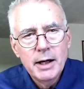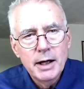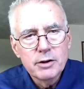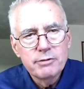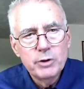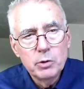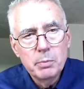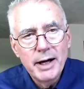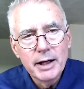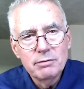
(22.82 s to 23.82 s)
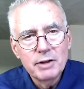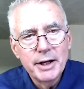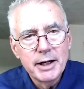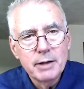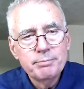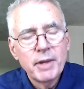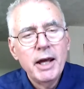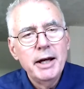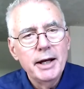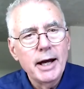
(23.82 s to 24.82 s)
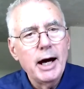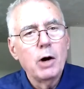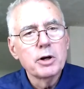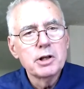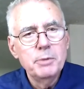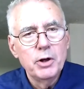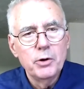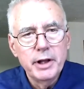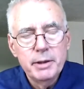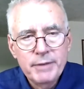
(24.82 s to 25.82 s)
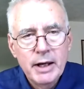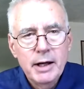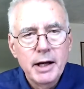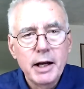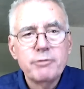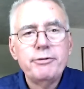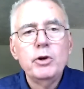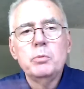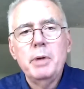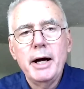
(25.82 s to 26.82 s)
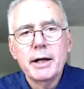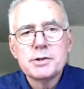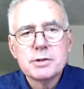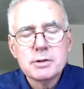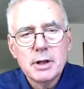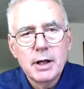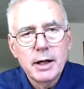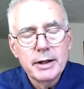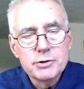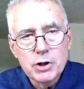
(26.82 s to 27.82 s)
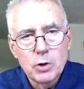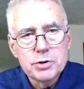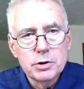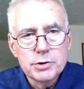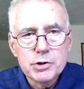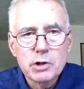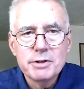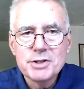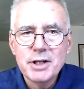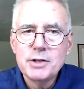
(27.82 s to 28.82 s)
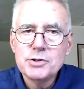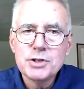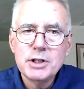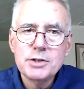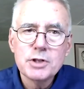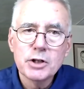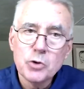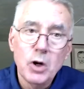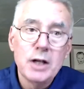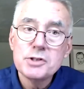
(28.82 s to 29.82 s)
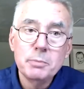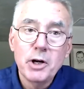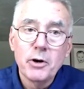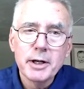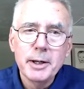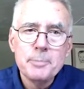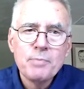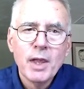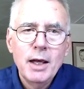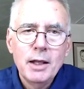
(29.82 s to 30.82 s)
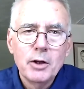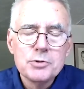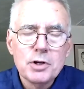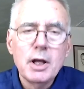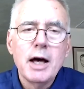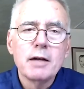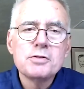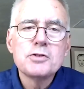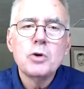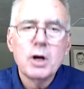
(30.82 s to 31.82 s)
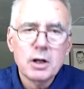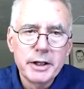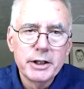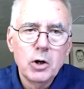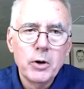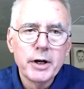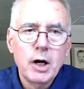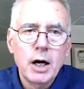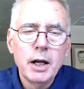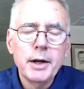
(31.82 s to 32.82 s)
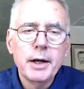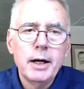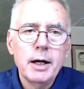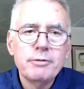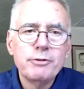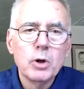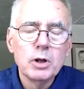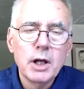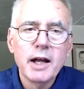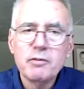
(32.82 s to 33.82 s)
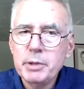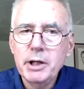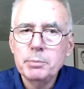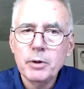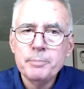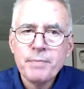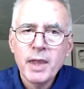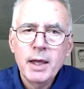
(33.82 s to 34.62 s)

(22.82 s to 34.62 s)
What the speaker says: at the Food Bank of Lincoln, in our community, and at food banks and social service agencies across America. There's a lot of struggling going on for a lot of people,